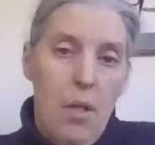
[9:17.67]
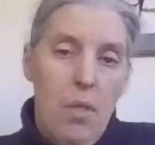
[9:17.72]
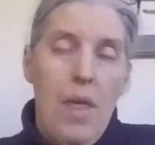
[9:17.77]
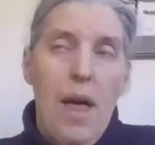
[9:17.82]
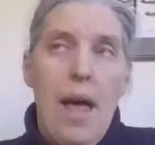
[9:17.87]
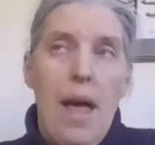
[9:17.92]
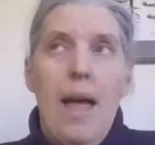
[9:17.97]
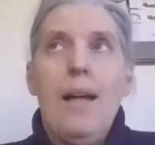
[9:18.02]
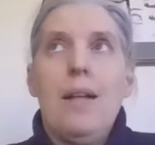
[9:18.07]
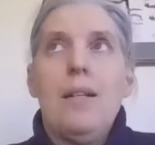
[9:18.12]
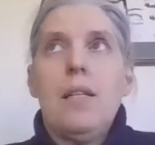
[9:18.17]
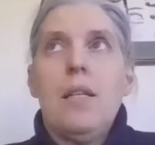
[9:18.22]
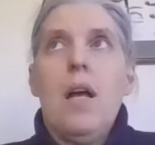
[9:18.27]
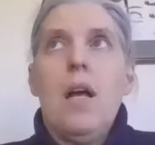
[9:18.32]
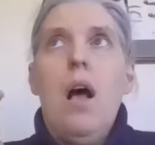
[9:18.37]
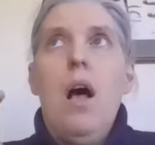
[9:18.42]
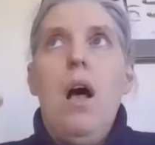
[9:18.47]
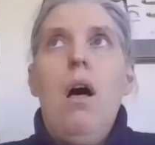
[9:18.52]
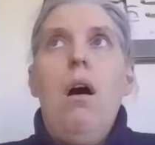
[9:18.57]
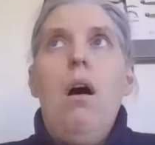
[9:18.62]
that
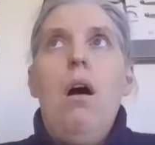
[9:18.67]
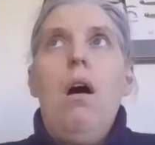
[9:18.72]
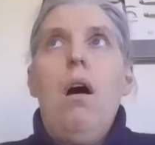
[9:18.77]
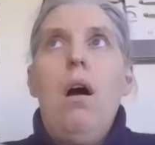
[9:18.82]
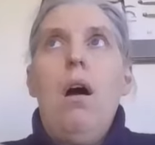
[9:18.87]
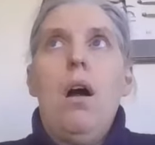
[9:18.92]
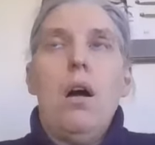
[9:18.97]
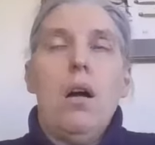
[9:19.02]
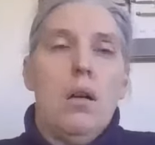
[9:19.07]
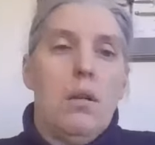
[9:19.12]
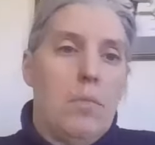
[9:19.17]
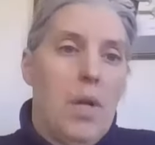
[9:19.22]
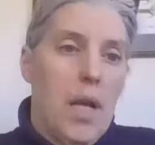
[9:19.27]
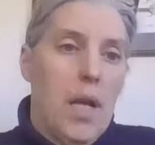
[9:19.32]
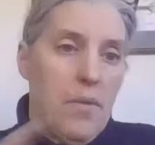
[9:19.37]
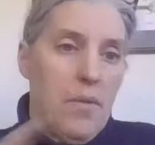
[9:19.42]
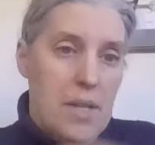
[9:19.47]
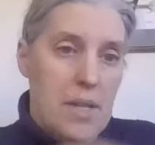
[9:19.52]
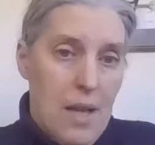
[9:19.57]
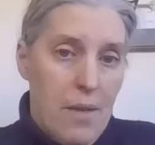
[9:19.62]
are
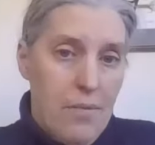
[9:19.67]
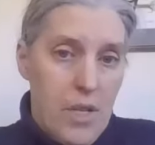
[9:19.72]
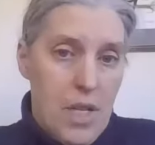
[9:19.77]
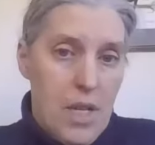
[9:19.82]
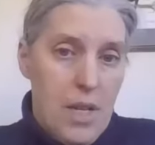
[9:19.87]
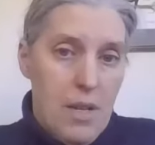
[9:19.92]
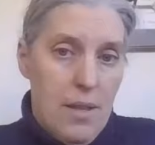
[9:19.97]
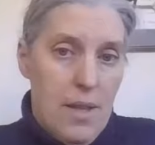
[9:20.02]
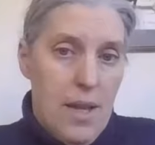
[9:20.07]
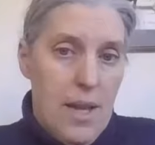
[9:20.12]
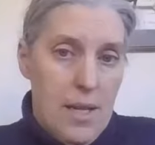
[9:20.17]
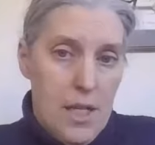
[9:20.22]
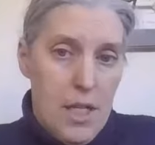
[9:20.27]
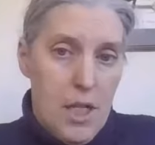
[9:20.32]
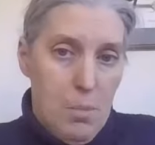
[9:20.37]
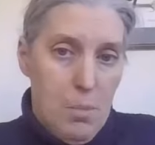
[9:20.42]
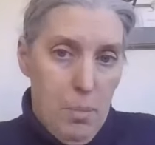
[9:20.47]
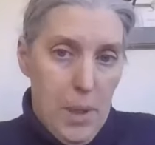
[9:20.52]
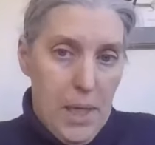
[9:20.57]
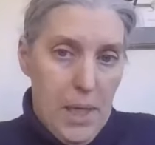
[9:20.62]
in the 17th
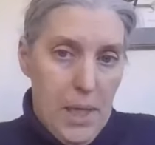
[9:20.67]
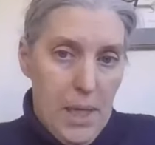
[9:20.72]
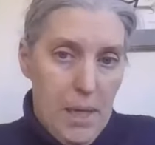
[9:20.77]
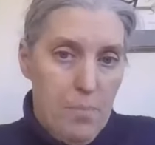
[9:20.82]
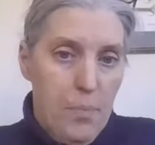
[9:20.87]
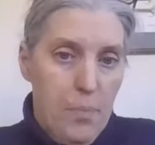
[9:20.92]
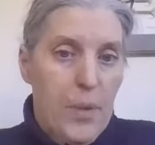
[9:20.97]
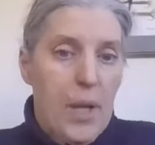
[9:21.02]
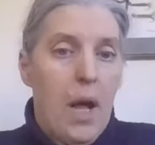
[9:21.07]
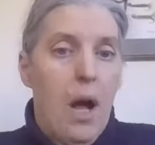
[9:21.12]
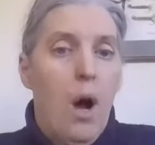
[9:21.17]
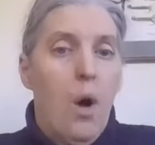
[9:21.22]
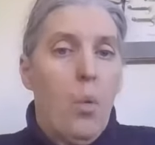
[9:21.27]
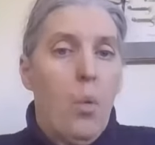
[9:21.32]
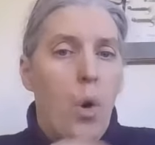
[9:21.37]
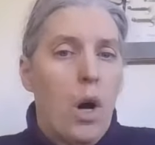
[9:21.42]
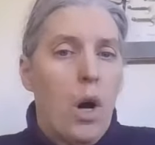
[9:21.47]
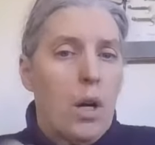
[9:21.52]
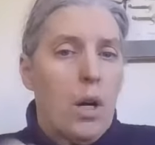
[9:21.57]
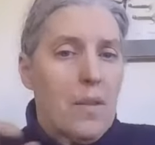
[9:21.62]
ATP,
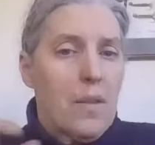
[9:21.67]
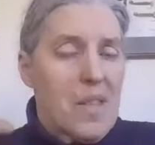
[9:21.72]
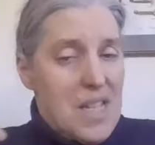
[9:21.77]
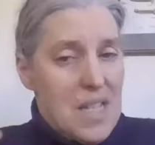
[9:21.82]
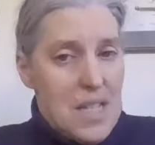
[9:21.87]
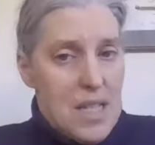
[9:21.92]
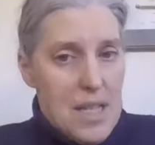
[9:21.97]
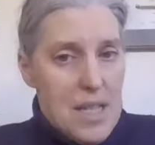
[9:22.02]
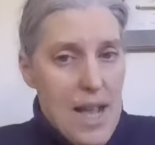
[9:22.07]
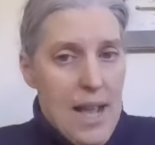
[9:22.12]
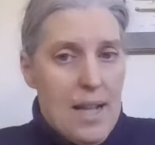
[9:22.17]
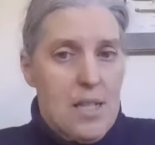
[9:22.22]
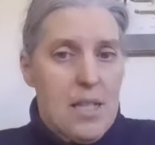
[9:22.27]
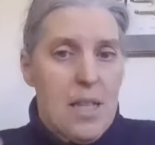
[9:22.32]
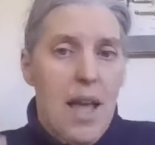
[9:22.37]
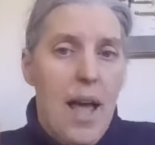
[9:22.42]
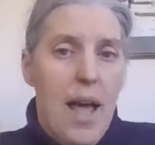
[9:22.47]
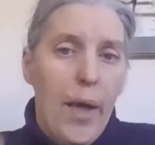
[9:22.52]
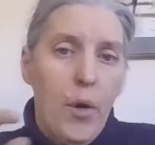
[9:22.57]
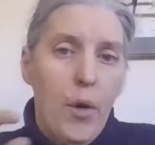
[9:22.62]
what are the stats?
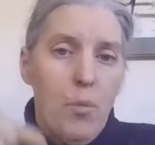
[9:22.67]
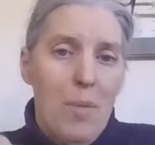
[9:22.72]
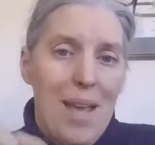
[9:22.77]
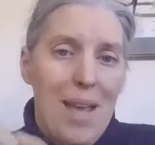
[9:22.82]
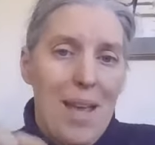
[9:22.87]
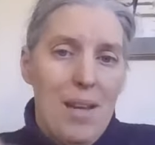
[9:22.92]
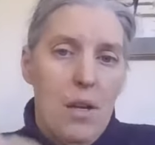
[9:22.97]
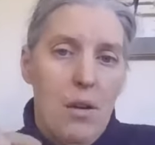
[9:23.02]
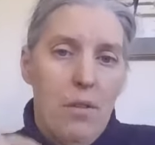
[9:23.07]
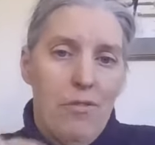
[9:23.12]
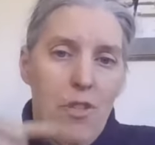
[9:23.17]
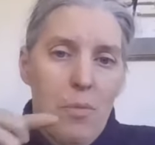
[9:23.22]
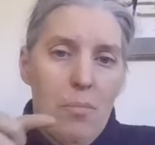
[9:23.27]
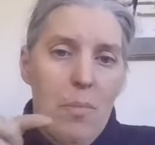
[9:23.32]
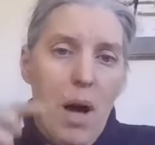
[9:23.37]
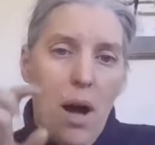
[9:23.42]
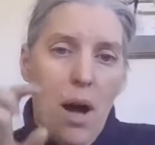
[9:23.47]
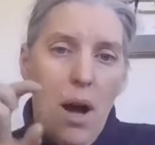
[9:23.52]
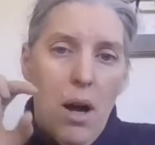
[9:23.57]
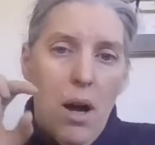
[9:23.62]
How many of them
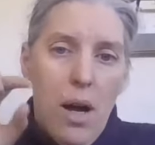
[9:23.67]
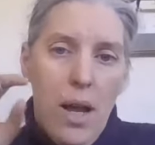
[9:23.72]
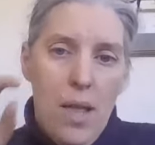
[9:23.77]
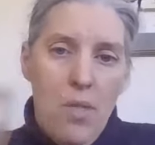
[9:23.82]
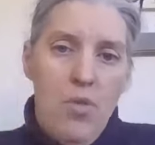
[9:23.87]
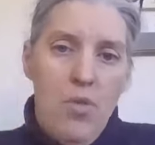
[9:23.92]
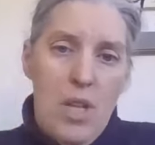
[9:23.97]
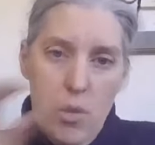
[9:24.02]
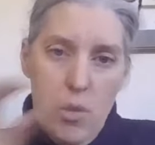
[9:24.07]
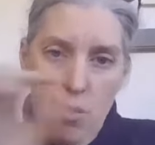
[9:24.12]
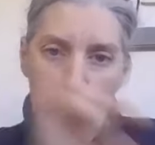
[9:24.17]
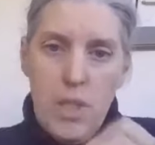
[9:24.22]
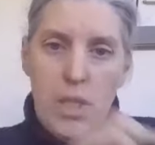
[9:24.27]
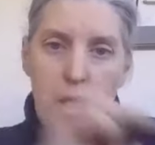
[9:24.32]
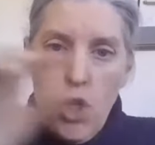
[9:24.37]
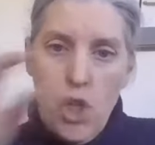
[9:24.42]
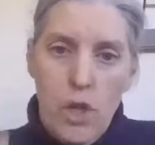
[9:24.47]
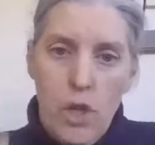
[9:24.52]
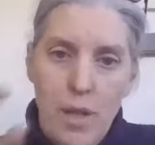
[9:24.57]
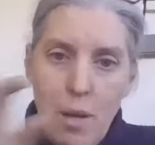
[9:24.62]
are in this
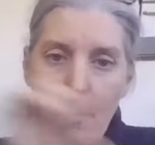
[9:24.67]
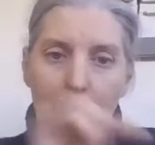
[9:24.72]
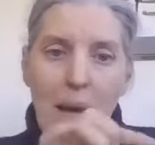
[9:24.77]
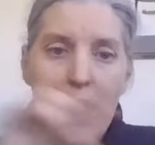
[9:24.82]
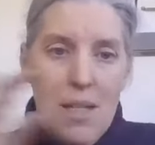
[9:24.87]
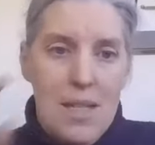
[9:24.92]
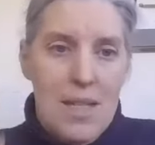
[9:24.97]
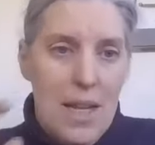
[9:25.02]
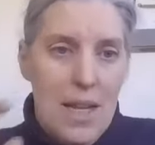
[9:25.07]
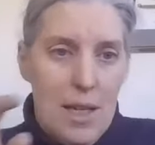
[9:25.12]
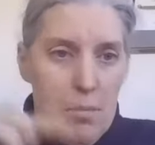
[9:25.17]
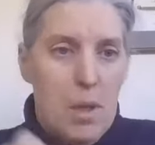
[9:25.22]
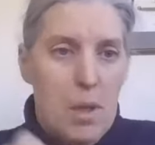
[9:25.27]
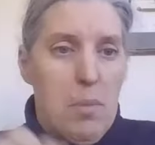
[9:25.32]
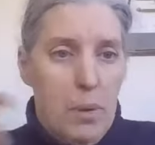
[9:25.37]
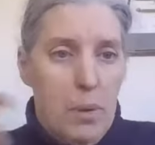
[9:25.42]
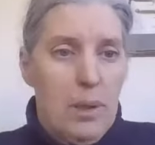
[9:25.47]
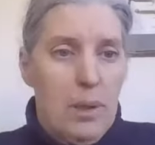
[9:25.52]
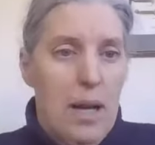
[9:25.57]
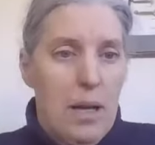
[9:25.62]
position that might take
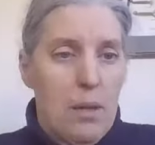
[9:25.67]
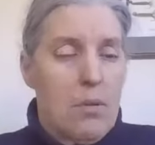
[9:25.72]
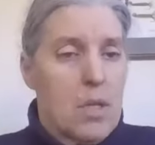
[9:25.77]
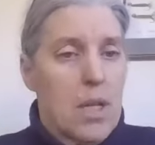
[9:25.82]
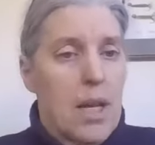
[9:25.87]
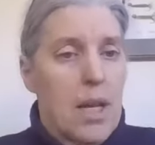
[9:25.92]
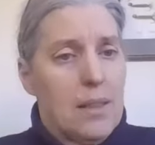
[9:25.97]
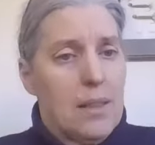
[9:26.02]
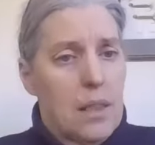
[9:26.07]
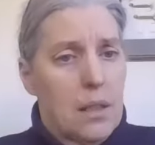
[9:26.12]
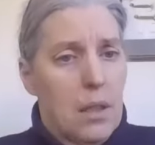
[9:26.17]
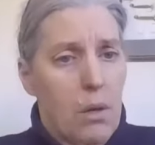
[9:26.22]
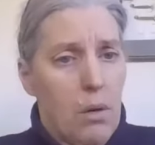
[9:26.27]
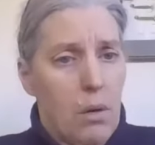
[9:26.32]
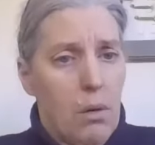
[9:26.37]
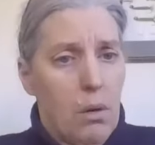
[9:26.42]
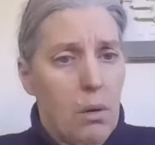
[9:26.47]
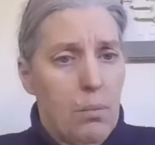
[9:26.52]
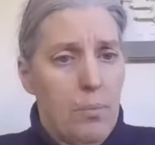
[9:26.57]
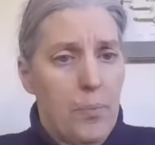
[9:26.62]
people outside the
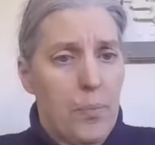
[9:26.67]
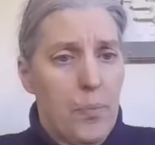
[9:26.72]
law?